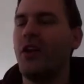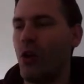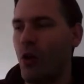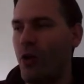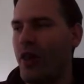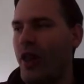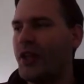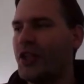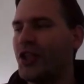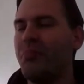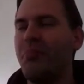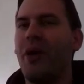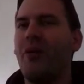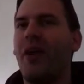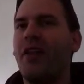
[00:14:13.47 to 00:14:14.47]
correlation
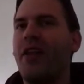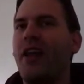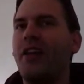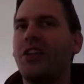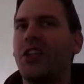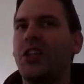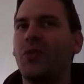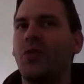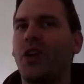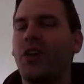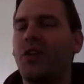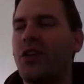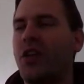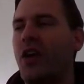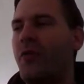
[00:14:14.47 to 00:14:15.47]
power analysis
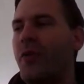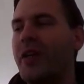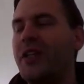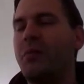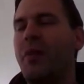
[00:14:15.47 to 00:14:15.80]
works